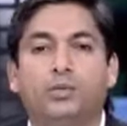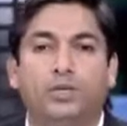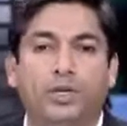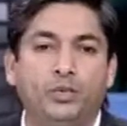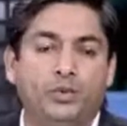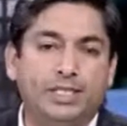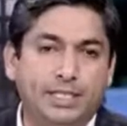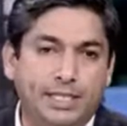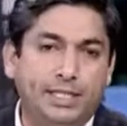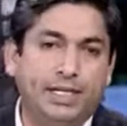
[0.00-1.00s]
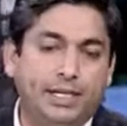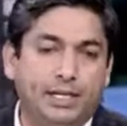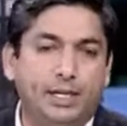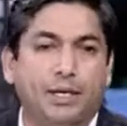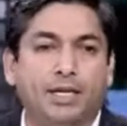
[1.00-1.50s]
which we will see that
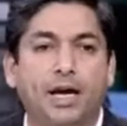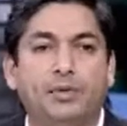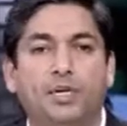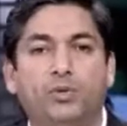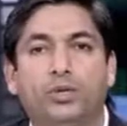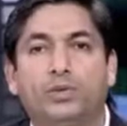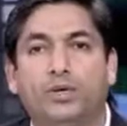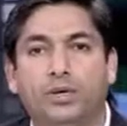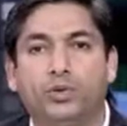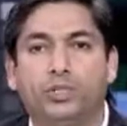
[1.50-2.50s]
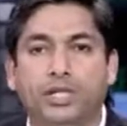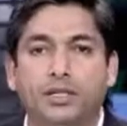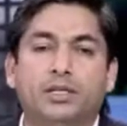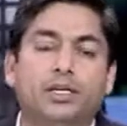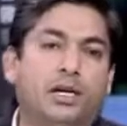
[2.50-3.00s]
in coming time it will be reducing,